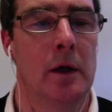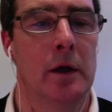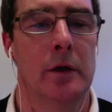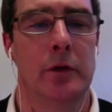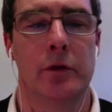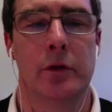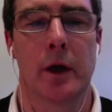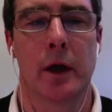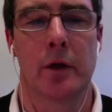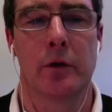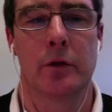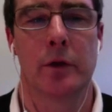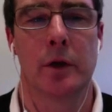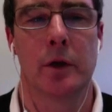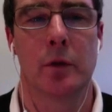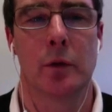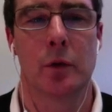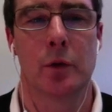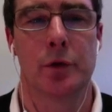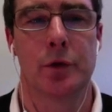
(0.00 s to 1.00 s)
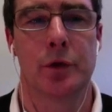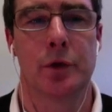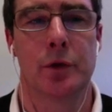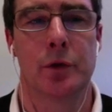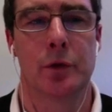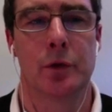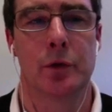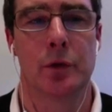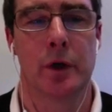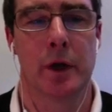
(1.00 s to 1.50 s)
Is x equal
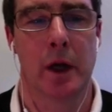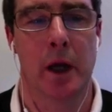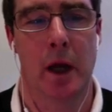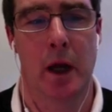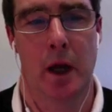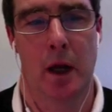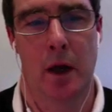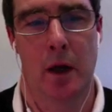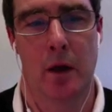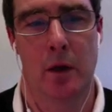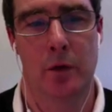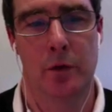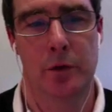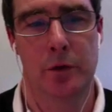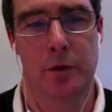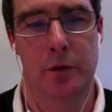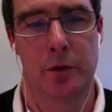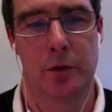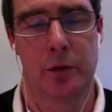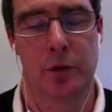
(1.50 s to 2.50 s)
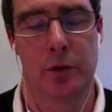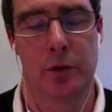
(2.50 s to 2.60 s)
to count?